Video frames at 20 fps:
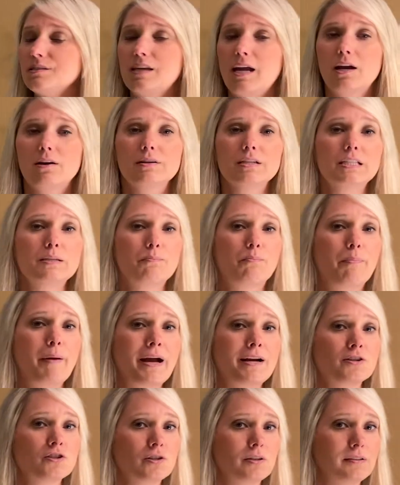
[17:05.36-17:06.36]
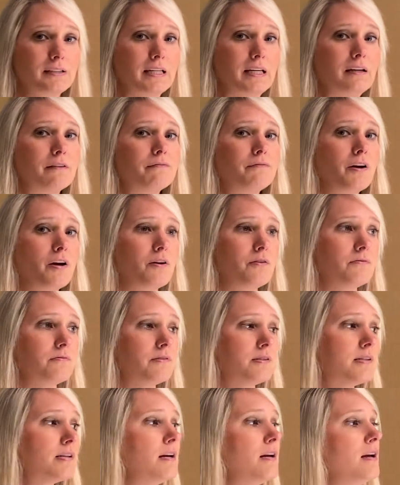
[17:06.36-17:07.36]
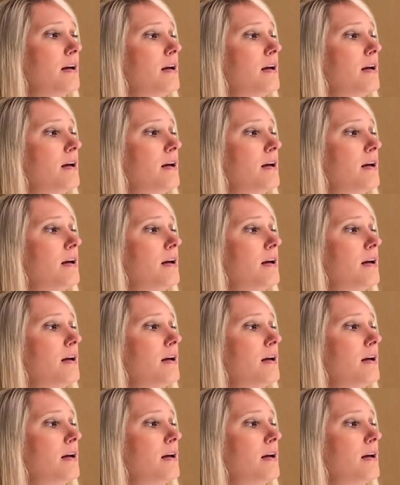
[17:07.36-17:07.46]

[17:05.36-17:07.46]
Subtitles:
carry SpectraLink phones.